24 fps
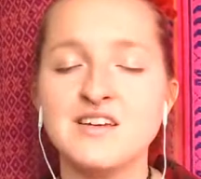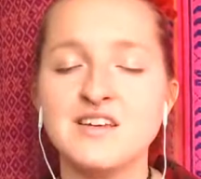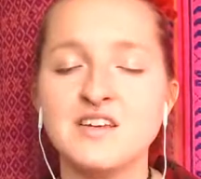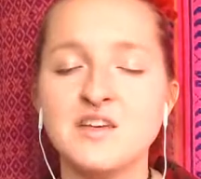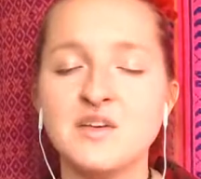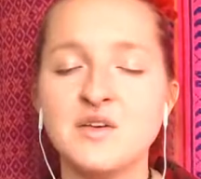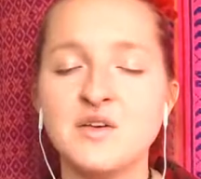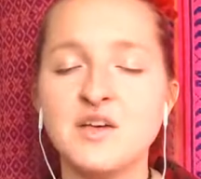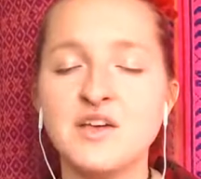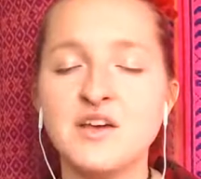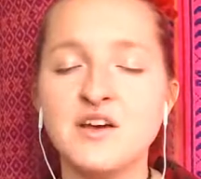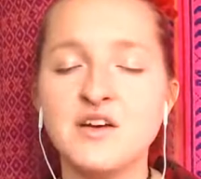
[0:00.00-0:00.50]

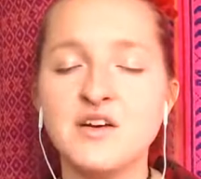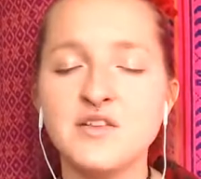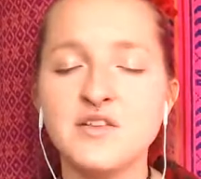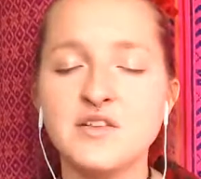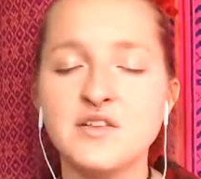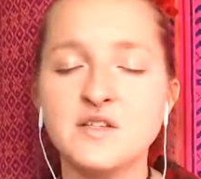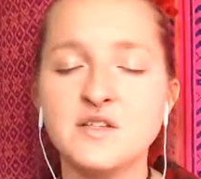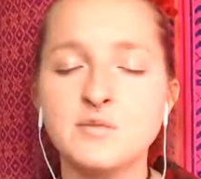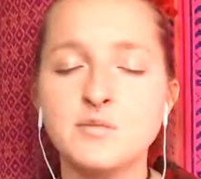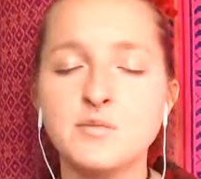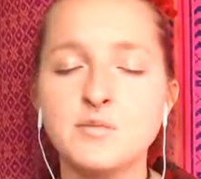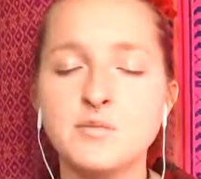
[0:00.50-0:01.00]
you hear
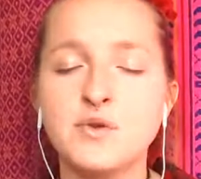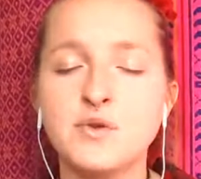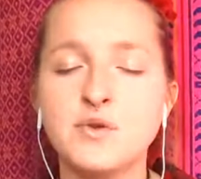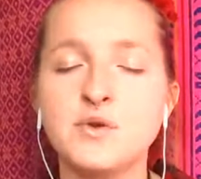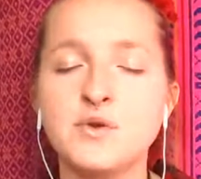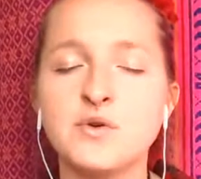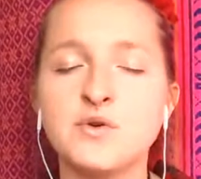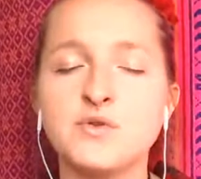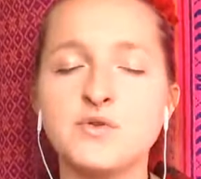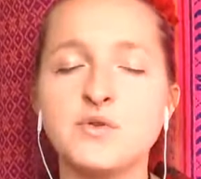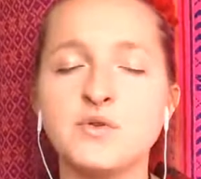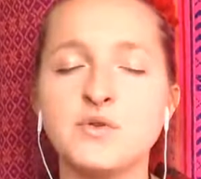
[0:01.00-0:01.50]
this
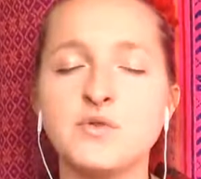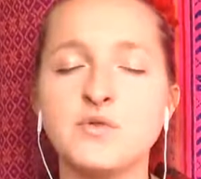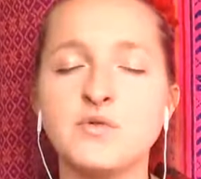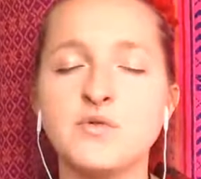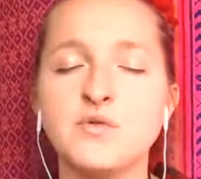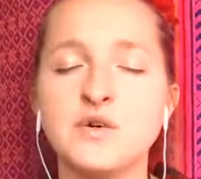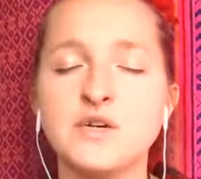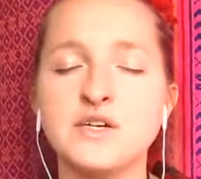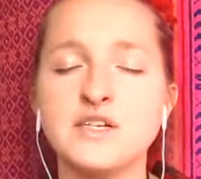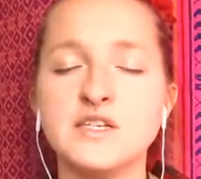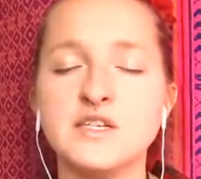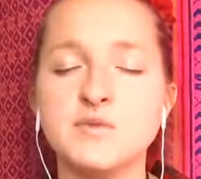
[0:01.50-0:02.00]
beautiful
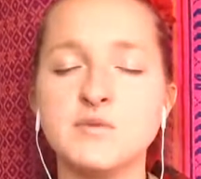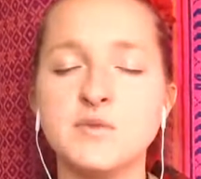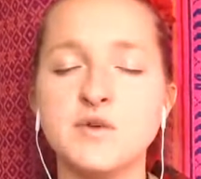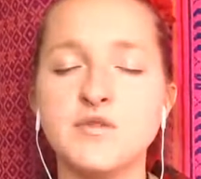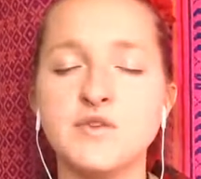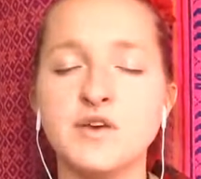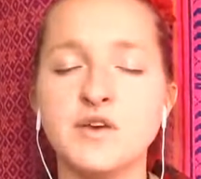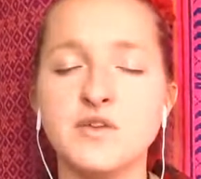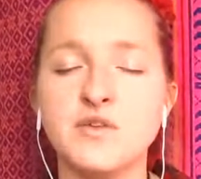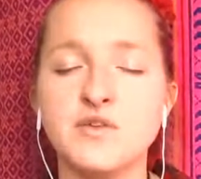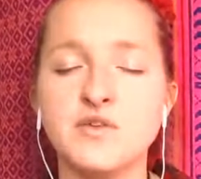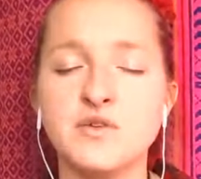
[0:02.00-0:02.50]
voice
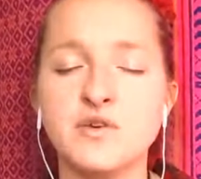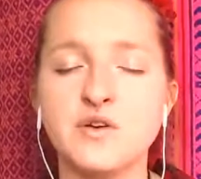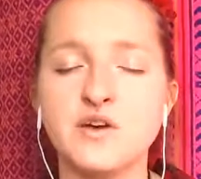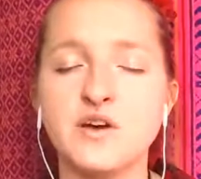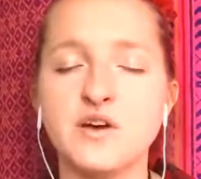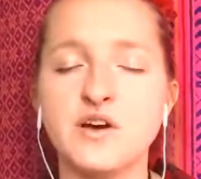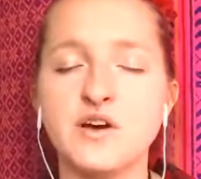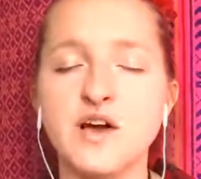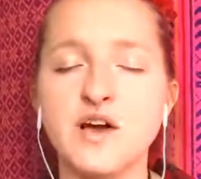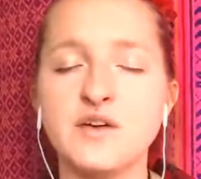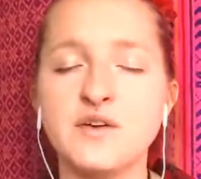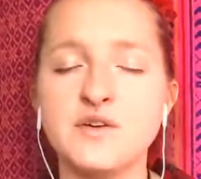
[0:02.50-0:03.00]
moving through
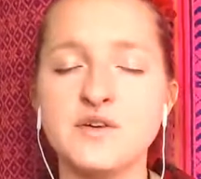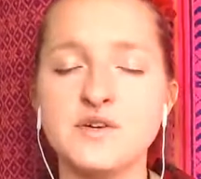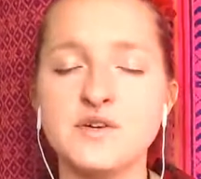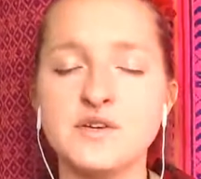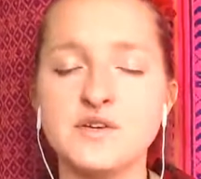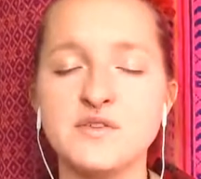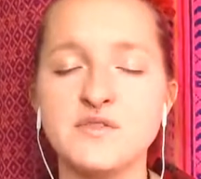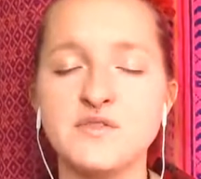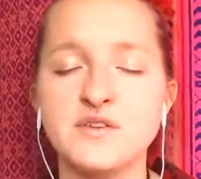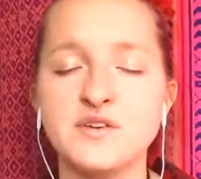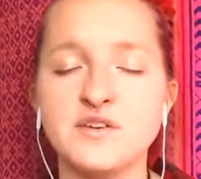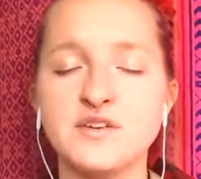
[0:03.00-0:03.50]
your energy
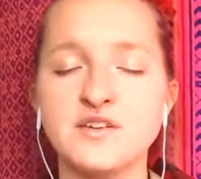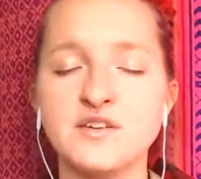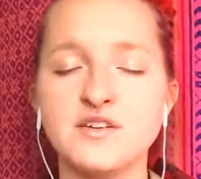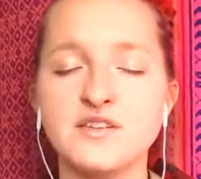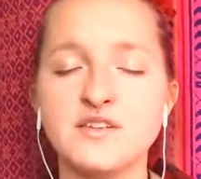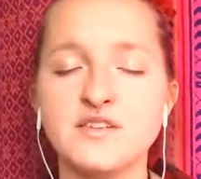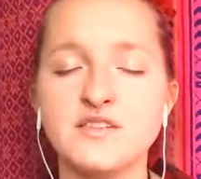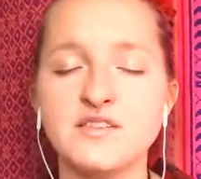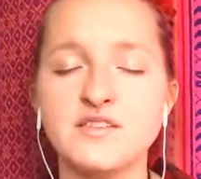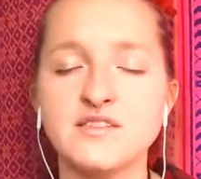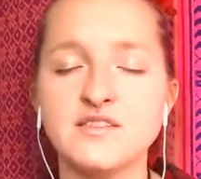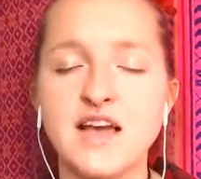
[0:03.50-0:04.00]

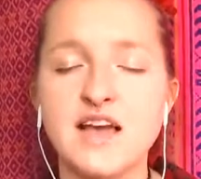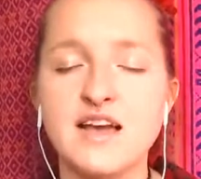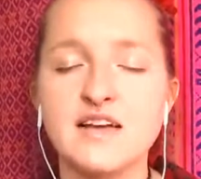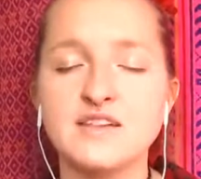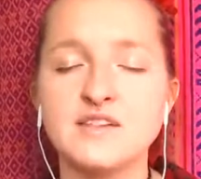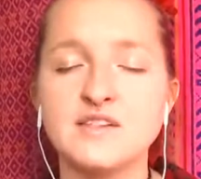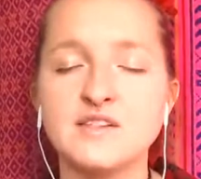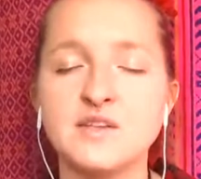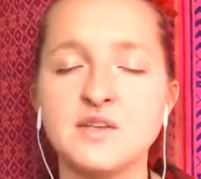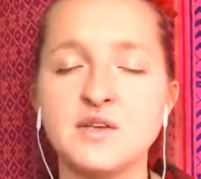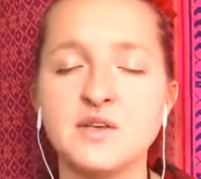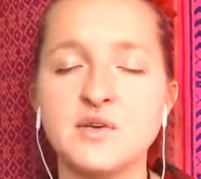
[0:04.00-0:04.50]
field
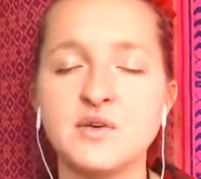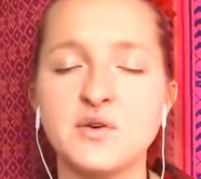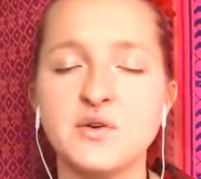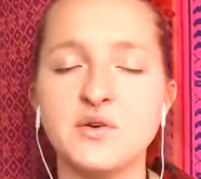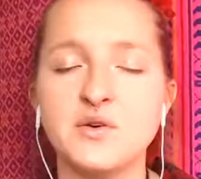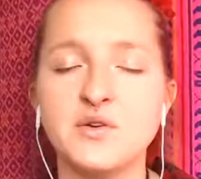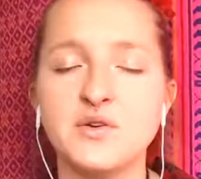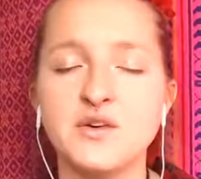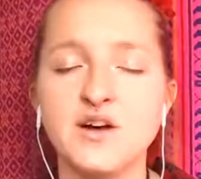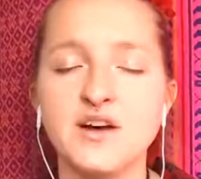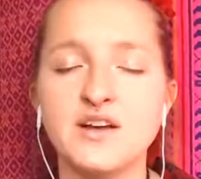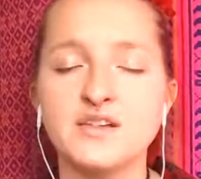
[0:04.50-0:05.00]
as
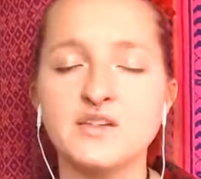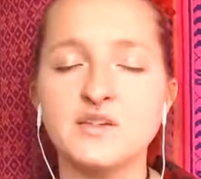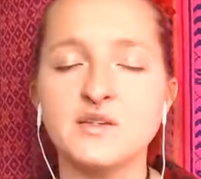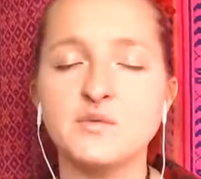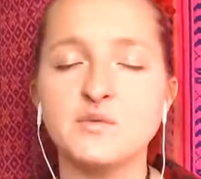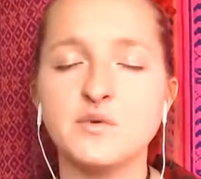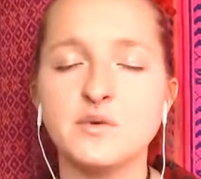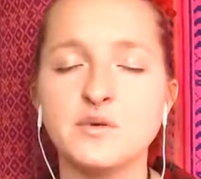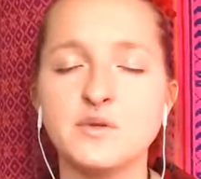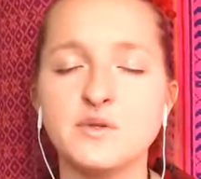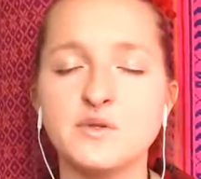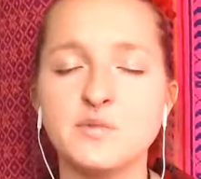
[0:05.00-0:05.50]
the
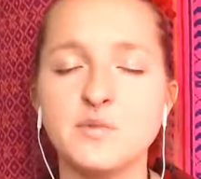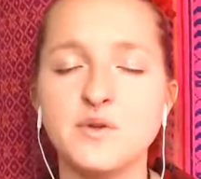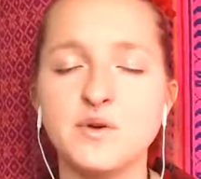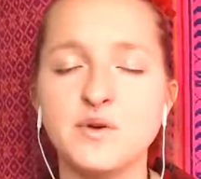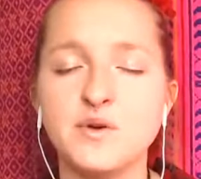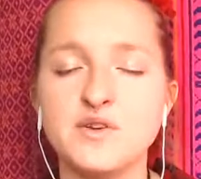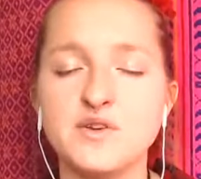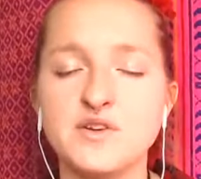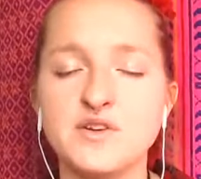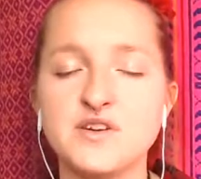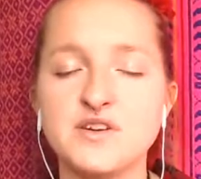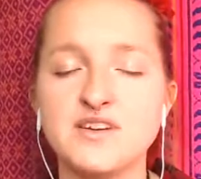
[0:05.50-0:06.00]
rose
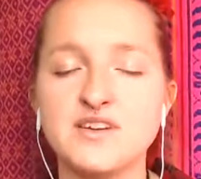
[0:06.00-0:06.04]
bush.